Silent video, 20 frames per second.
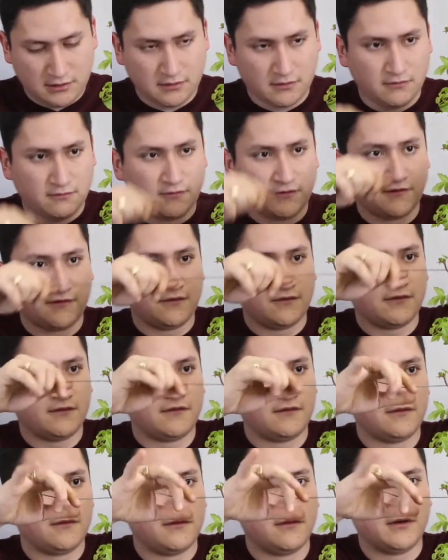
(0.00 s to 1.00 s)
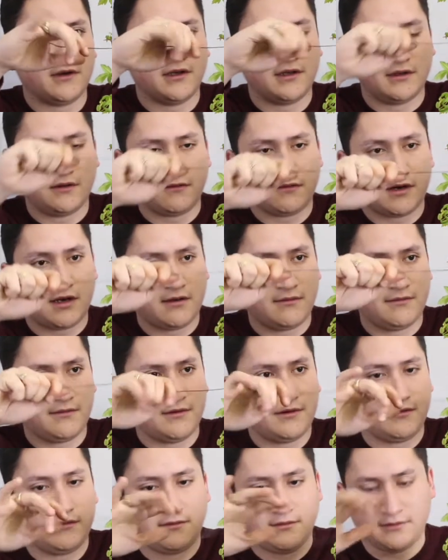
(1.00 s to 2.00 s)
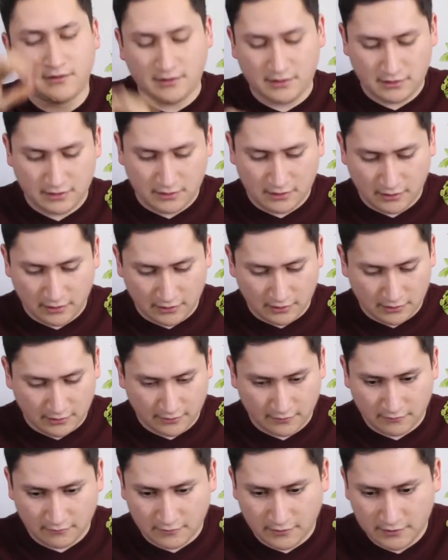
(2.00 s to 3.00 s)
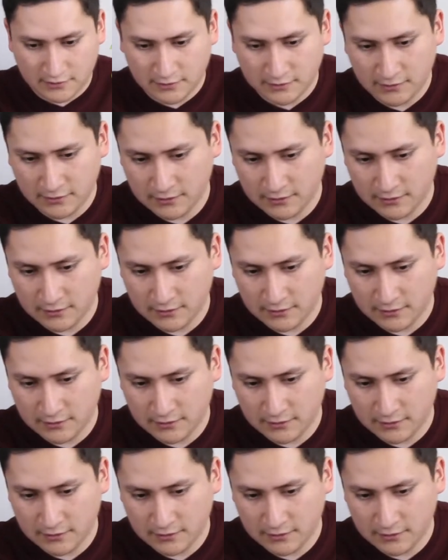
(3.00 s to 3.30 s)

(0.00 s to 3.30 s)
and we're just going to go ahead and grab a longer one.